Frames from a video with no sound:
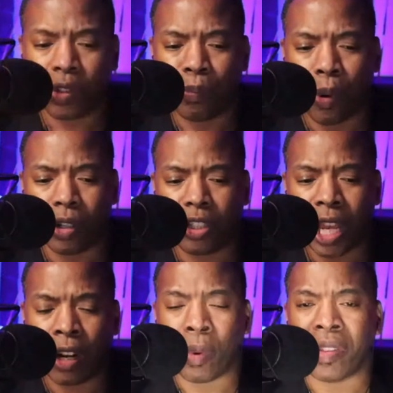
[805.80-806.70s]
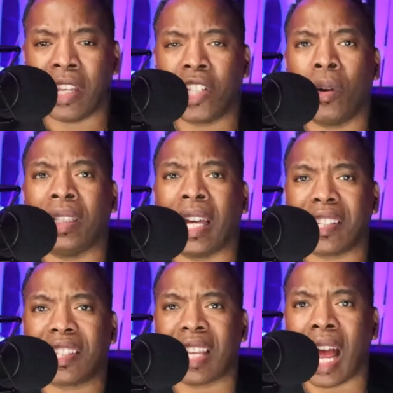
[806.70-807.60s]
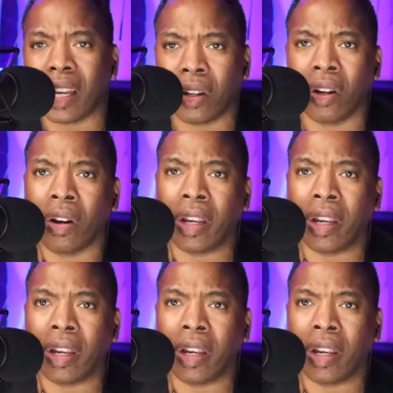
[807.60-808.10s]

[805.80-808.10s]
sports channel where they show a lot of soccer